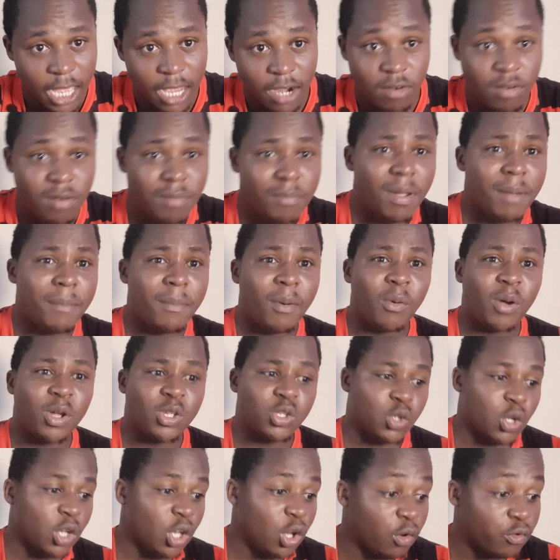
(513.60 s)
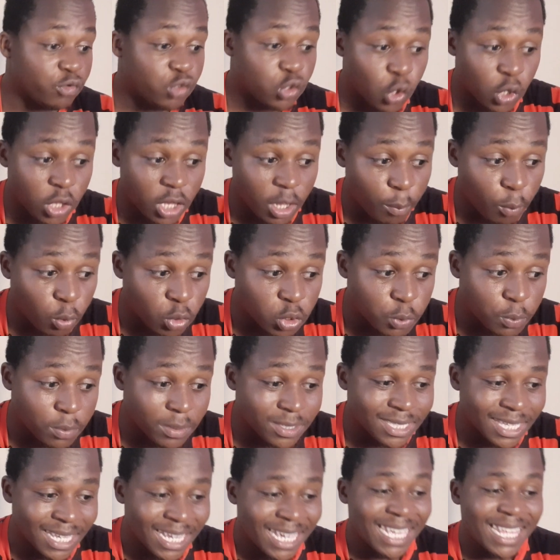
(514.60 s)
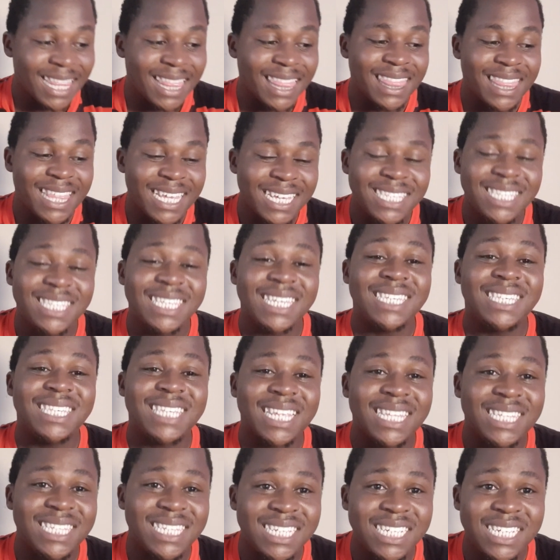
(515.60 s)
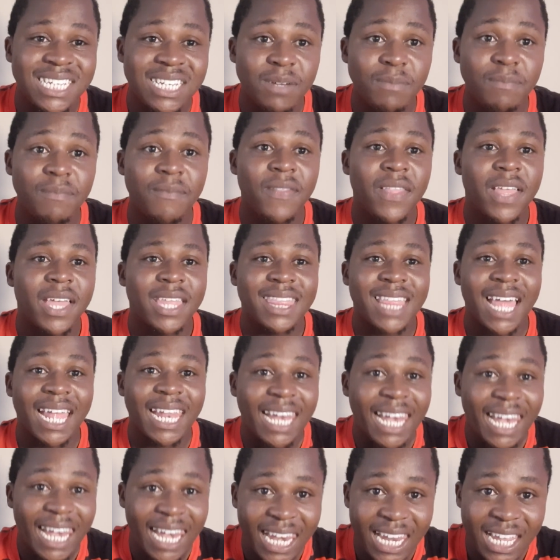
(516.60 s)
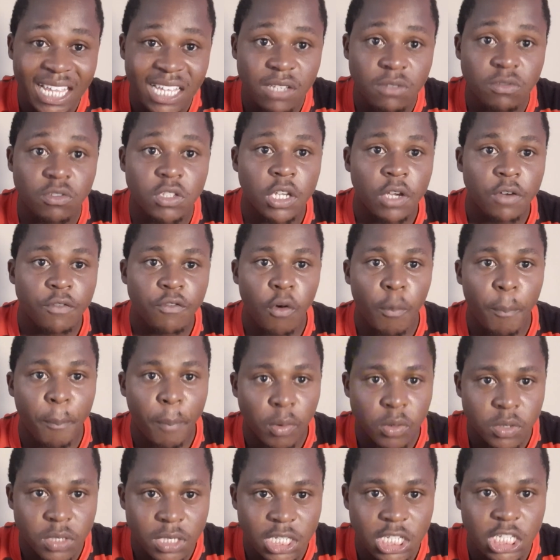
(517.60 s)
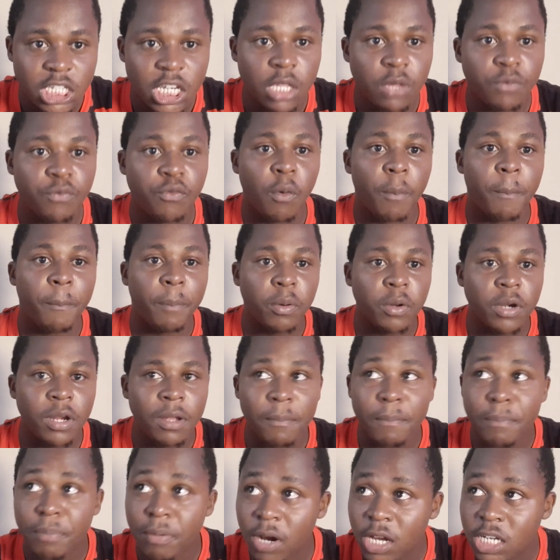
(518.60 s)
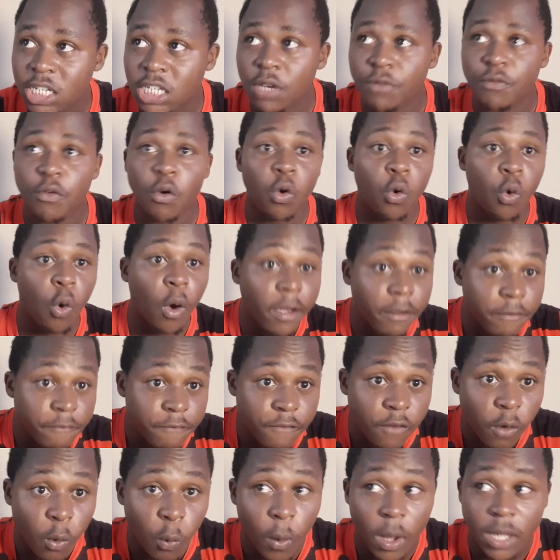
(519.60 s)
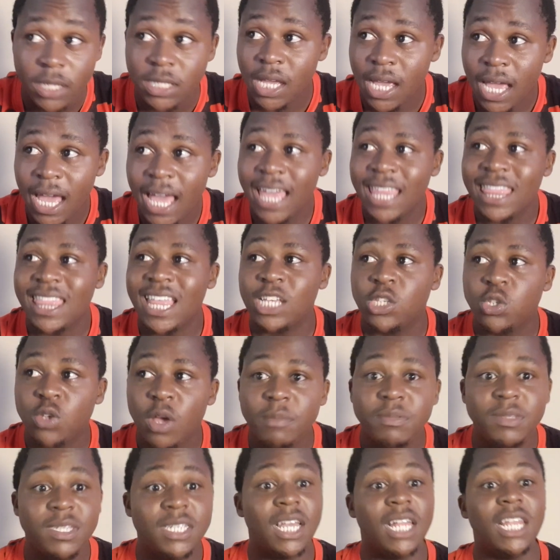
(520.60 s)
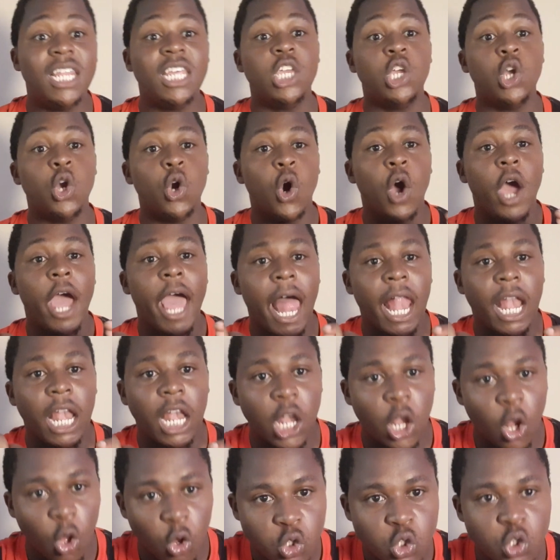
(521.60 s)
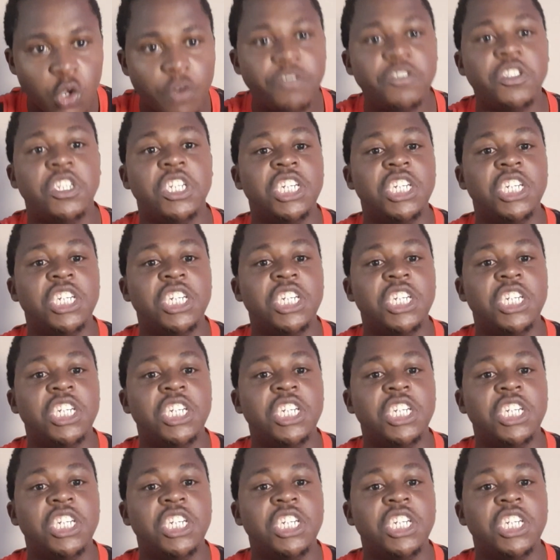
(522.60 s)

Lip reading: Remember, we're talking of Tottenham Hotspurs. This is a team that lives for position, for putting pressure, for going forward. That's why I'm telling you, a lot of